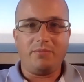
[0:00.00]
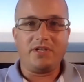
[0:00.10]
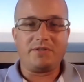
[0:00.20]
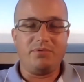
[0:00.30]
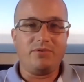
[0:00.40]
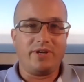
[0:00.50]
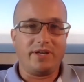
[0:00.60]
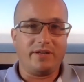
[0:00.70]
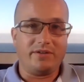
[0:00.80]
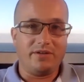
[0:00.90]
exploring
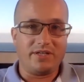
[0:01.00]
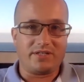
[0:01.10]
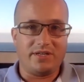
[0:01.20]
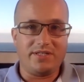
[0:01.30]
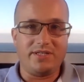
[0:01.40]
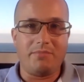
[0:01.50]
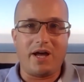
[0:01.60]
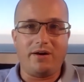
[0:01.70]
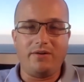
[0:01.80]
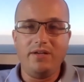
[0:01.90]
and got excited
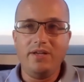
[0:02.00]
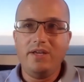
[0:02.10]
about